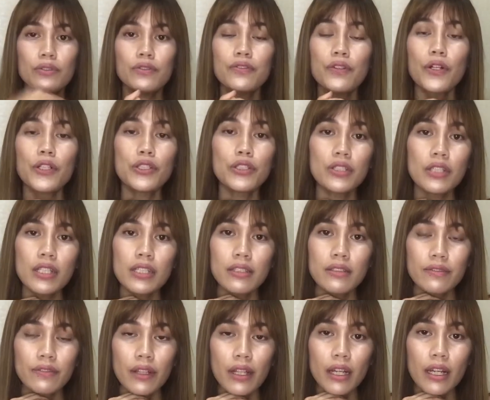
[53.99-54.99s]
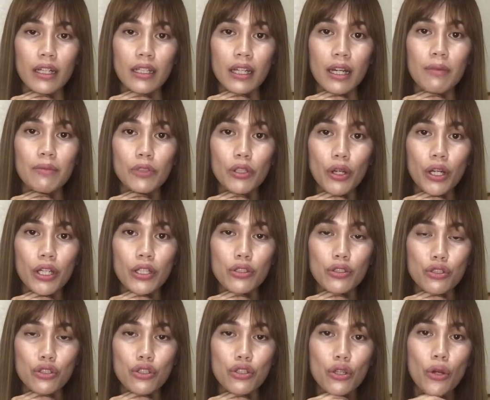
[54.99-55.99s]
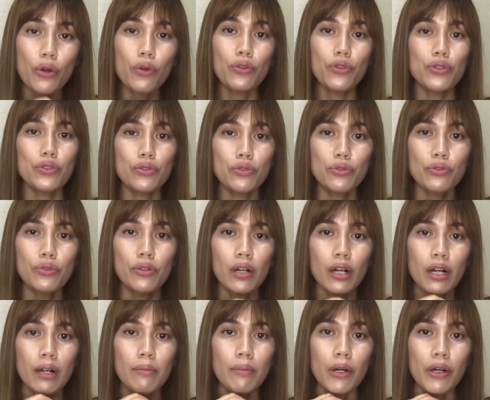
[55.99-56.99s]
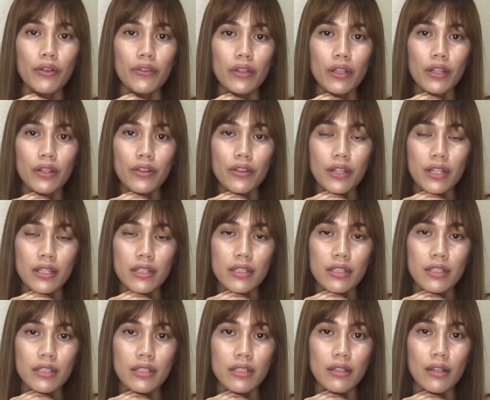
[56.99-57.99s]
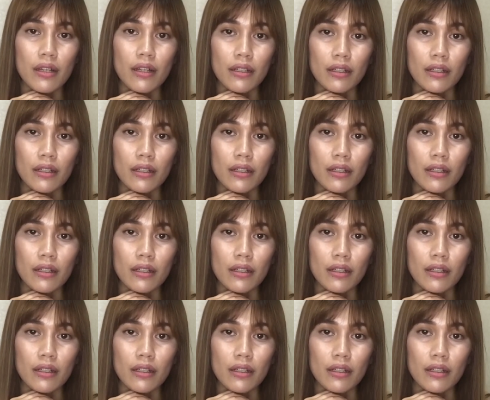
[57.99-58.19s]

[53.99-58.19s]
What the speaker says: for today's vlog, I'm going to show you about this